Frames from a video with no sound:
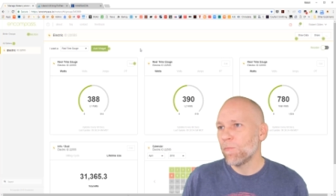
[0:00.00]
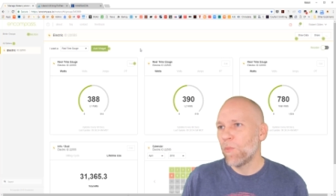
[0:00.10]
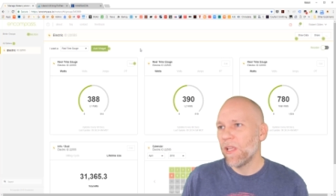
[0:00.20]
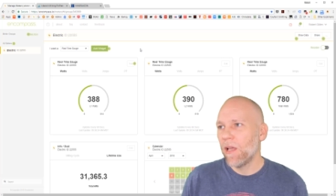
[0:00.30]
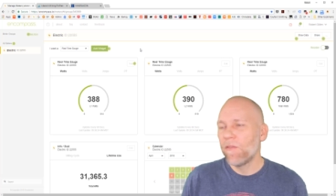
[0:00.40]

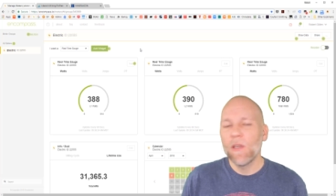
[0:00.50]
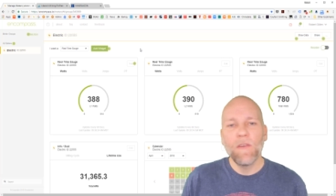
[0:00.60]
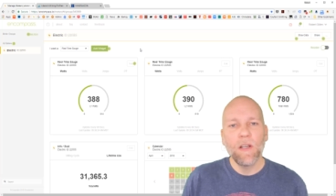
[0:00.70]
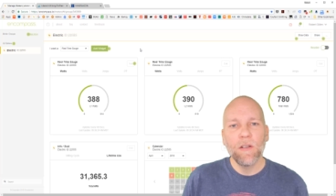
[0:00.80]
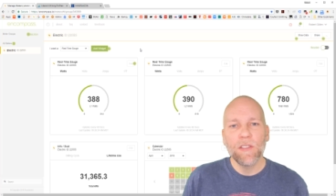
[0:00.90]
But yeah, if you have
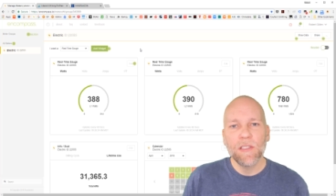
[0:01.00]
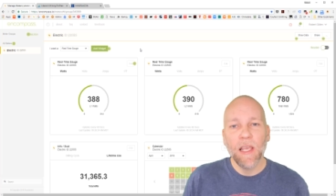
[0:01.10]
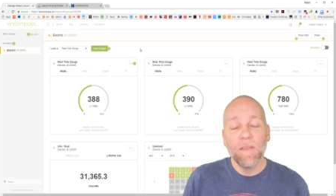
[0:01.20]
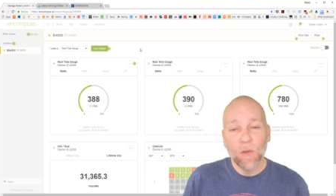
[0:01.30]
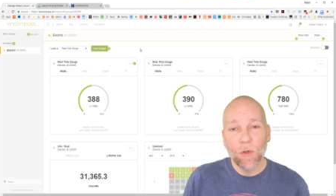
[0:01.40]
a
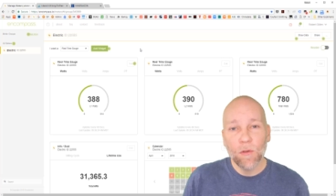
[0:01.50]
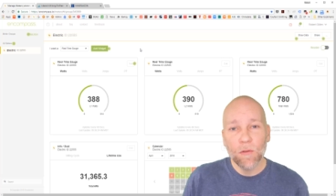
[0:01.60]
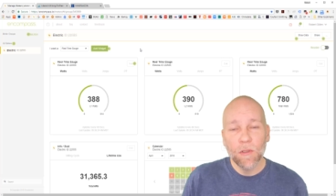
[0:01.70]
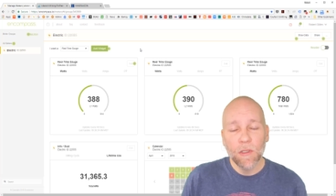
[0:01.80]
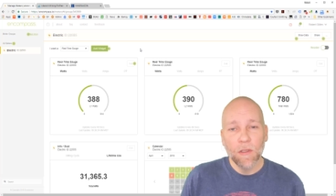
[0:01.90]
110 volt
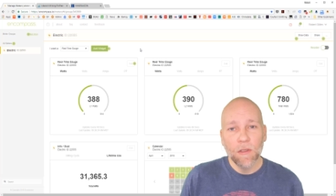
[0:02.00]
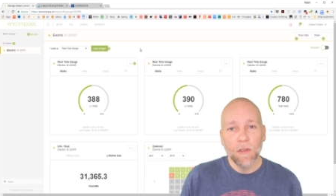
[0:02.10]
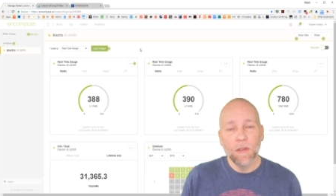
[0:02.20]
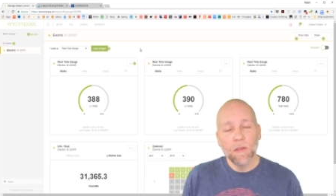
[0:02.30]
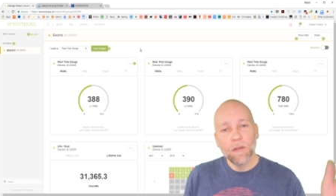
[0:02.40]

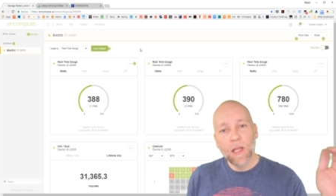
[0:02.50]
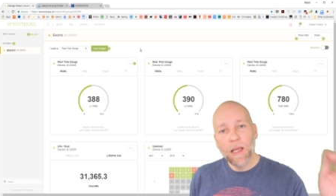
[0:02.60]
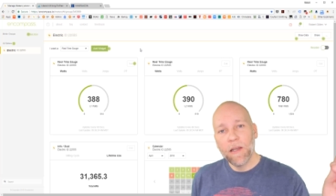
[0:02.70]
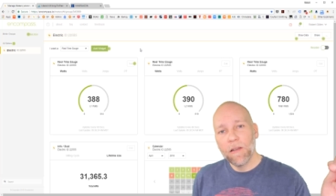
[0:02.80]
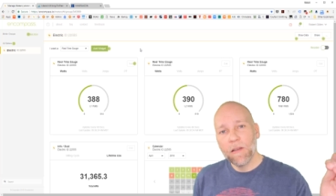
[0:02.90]

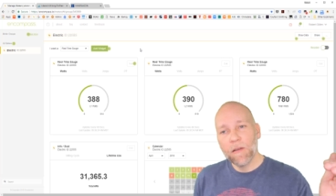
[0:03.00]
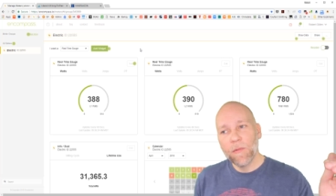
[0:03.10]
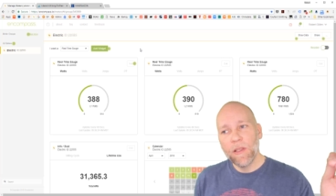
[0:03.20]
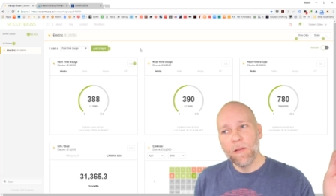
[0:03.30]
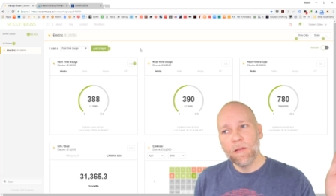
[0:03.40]
line,
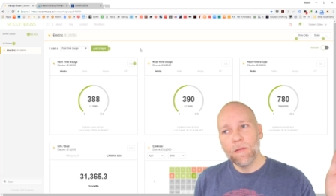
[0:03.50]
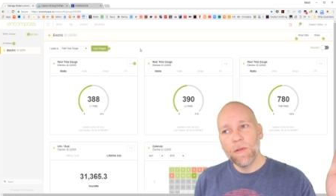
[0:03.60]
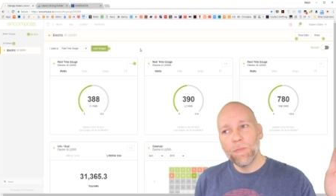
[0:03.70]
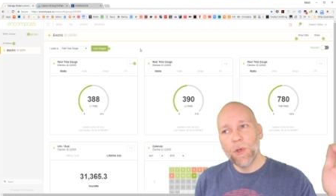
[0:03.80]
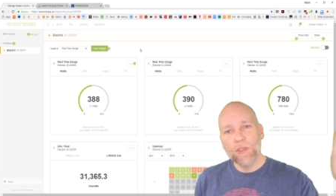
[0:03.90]
um, it,
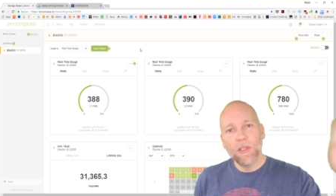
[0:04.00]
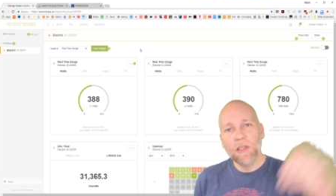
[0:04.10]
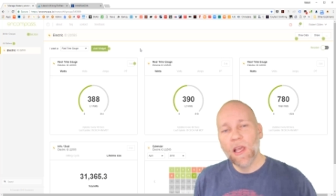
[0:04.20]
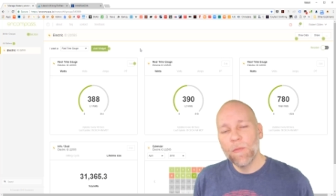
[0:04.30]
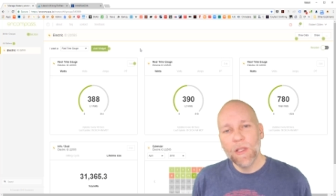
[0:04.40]
post in the
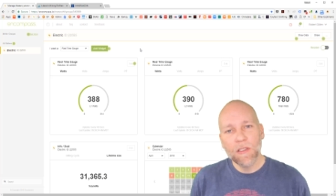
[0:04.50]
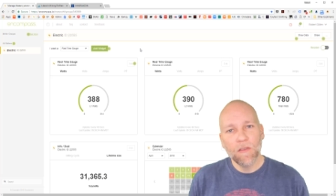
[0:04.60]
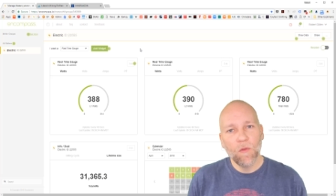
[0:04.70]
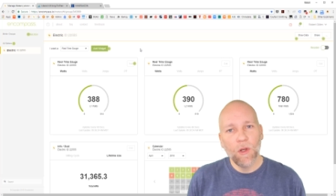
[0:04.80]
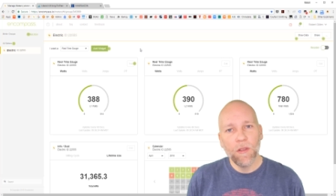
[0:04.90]
comments
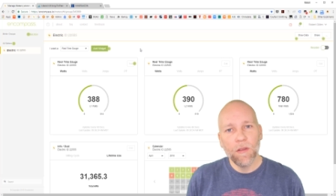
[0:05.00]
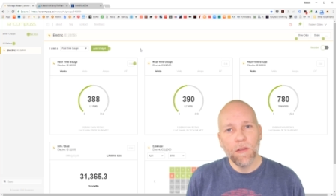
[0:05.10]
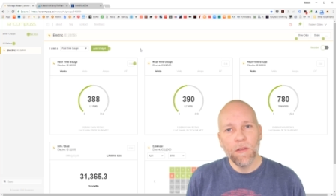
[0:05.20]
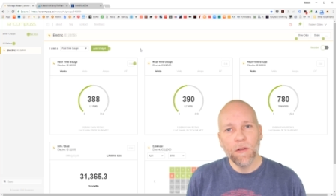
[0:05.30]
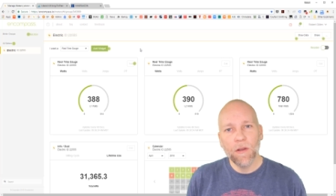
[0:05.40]
of what
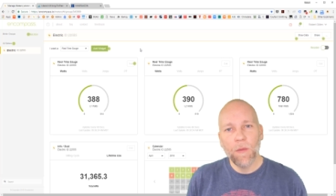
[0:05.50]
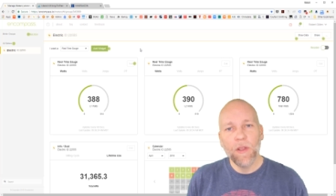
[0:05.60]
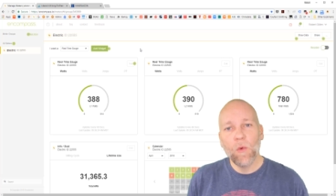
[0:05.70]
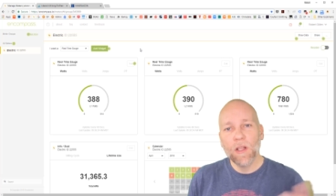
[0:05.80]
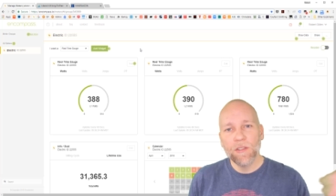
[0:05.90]
you're how
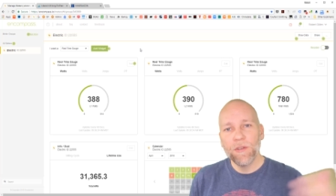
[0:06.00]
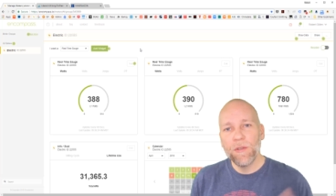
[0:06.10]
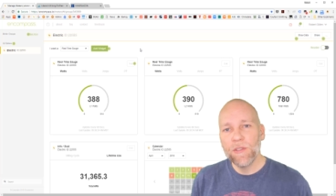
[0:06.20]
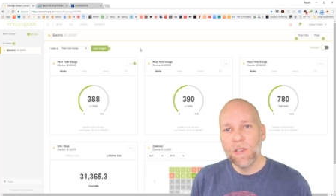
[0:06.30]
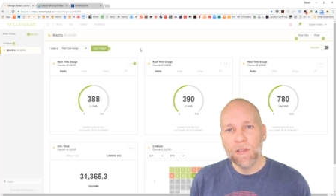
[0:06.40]
many watts you're
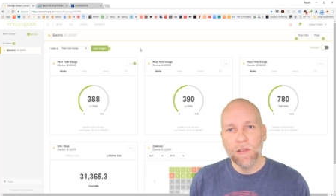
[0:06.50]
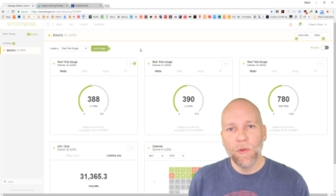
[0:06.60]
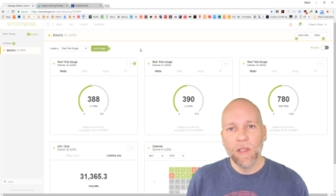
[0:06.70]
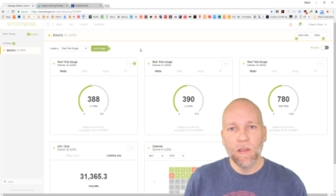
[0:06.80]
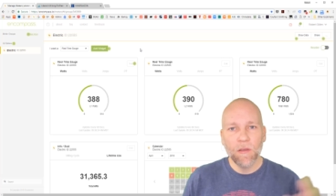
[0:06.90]
using so
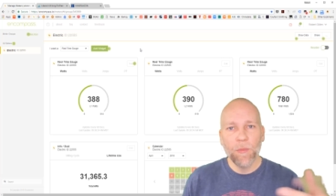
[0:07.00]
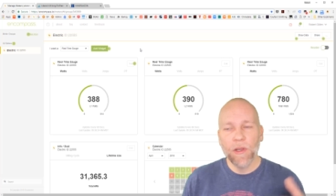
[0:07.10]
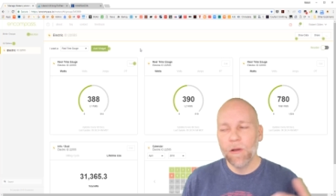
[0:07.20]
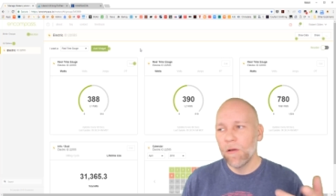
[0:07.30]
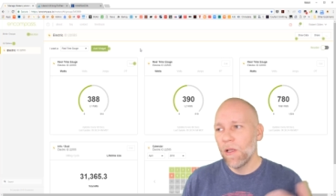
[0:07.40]
we can
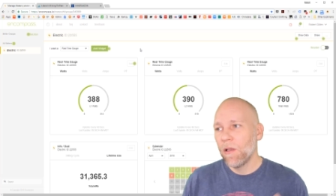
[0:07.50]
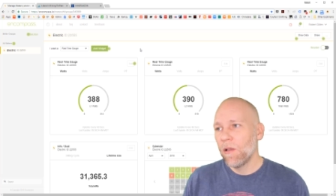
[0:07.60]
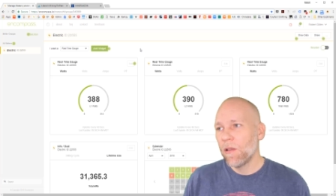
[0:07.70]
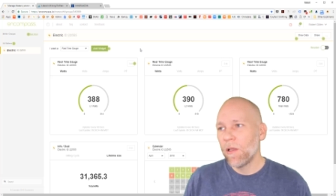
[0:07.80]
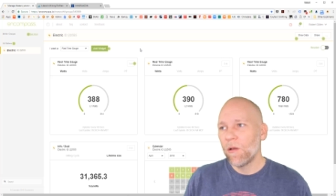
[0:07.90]
compare.
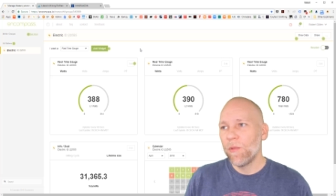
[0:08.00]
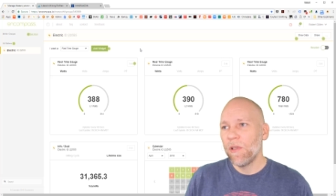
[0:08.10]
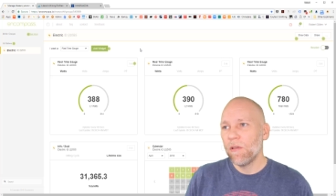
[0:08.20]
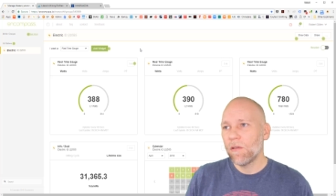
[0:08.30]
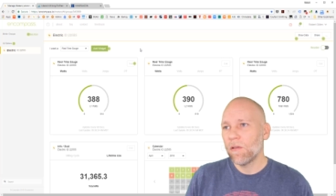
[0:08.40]
That would
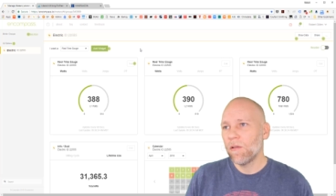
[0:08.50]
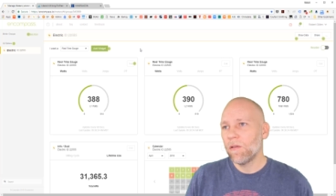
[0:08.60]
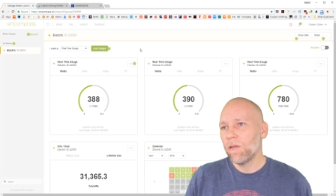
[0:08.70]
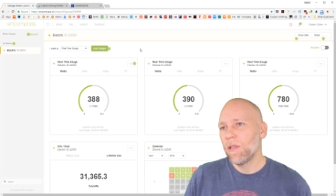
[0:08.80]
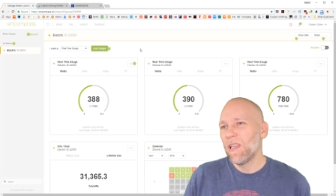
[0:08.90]
be
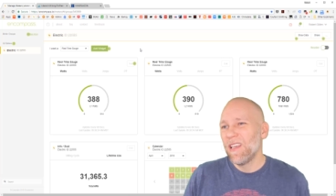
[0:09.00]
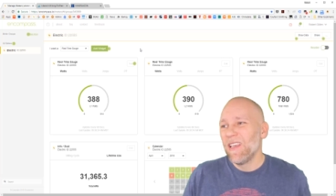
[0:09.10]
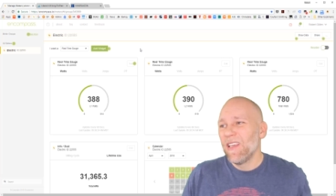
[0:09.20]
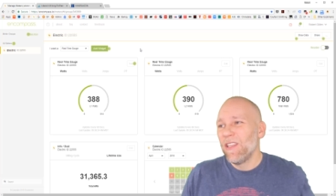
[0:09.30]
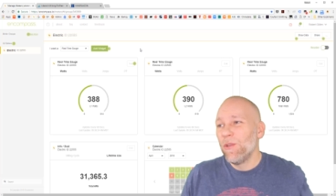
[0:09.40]

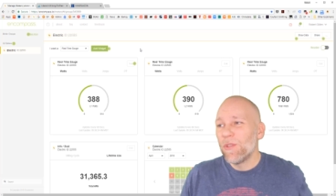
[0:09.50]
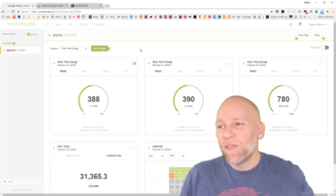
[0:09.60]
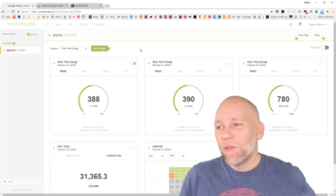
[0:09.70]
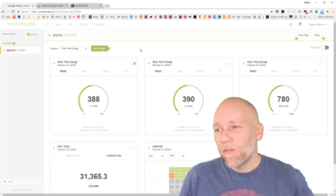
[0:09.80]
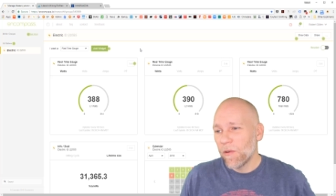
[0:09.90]

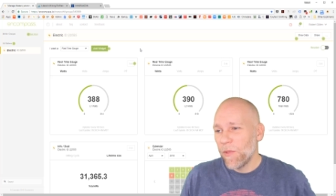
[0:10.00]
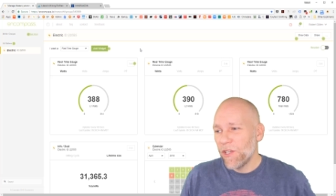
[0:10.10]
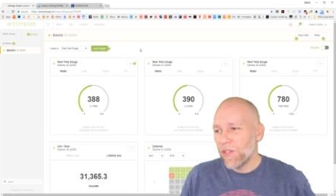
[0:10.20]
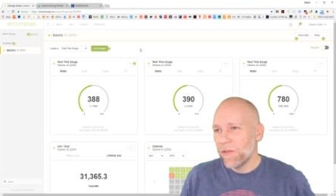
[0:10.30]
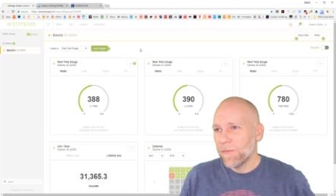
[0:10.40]
useful
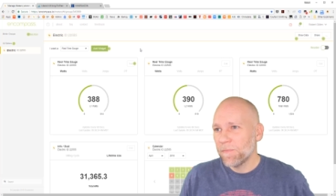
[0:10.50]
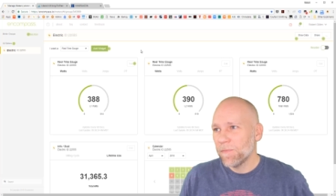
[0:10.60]
information.